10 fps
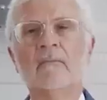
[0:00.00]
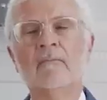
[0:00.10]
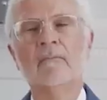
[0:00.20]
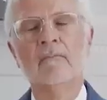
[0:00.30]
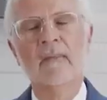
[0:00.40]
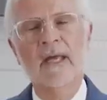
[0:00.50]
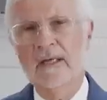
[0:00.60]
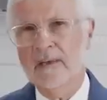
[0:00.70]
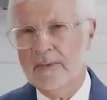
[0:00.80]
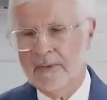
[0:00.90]

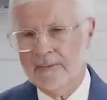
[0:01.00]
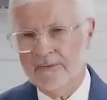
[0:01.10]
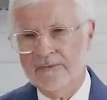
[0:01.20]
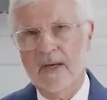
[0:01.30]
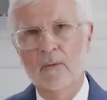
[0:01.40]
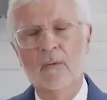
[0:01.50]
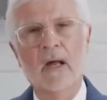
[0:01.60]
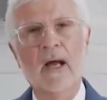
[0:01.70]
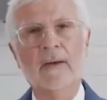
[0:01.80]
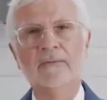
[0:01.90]
Many people say,
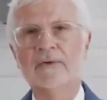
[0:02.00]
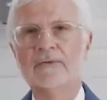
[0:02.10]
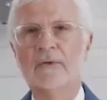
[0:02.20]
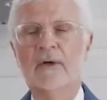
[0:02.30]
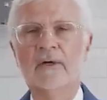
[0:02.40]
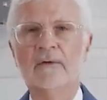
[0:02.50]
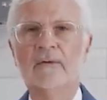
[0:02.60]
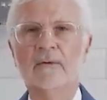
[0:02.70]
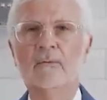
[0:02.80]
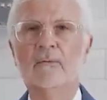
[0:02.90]
well, I'm just going
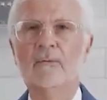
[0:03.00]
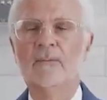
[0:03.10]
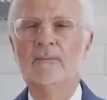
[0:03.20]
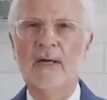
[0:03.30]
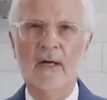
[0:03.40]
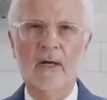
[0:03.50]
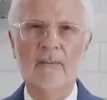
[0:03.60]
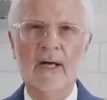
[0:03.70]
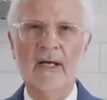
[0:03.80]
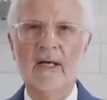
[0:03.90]
to repair
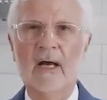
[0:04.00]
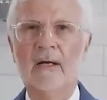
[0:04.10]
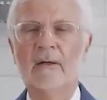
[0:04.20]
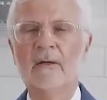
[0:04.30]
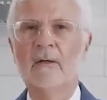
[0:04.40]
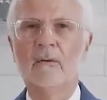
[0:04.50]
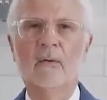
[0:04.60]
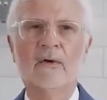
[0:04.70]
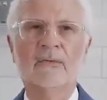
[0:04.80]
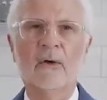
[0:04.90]
my gut
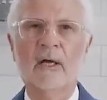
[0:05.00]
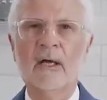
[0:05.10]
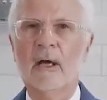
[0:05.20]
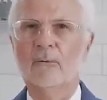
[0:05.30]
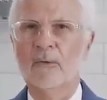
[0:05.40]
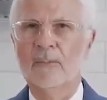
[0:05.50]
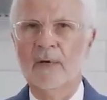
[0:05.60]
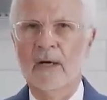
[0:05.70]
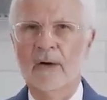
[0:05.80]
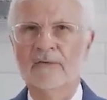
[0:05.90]
with gut
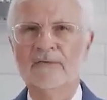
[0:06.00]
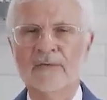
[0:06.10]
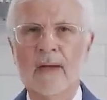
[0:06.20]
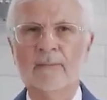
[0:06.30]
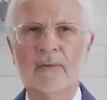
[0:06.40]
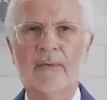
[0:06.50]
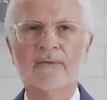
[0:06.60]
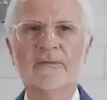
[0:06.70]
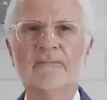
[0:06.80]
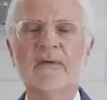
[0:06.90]
repair
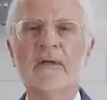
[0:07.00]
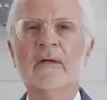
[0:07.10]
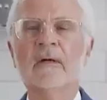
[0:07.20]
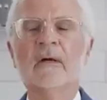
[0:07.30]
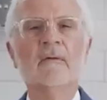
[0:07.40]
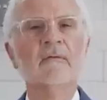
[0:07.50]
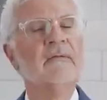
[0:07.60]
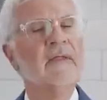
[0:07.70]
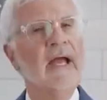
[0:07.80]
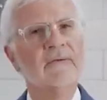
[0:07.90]
supplements.
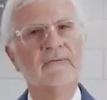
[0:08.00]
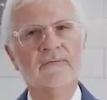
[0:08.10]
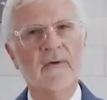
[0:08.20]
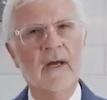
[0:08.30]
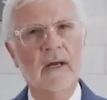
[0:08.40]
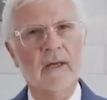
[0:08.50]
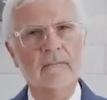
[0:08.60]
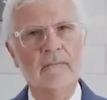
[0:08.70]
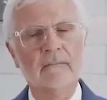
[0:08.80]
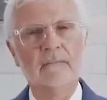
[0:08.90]
That's
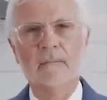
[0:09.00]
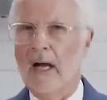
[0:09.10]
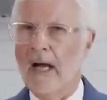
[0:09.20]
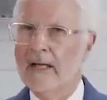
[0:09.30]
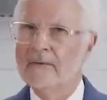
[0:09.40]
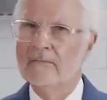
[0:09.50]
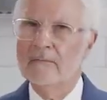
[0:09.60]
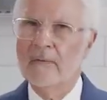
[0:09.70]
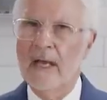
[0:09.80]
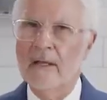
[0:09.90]
fine. I
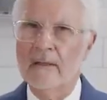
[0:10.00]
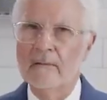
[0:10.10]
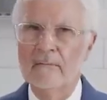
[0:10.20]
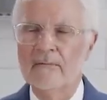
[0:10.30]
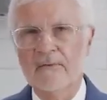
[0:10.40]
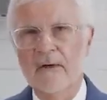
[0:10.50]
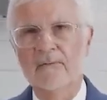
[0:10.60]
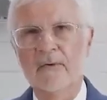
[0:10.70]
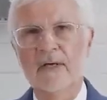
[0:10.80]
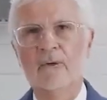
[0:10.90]
even make
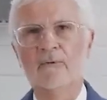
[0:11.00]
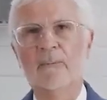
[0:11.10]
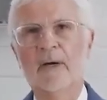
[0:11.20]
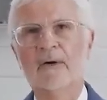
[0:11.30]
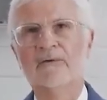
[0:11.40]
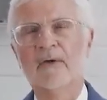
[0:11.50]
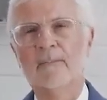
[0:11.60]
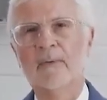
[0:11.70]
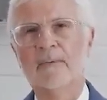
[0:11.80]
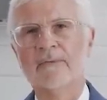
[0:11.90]
several gut repair
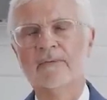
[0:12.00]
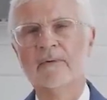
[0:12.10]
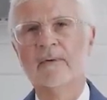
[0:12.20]
supplements.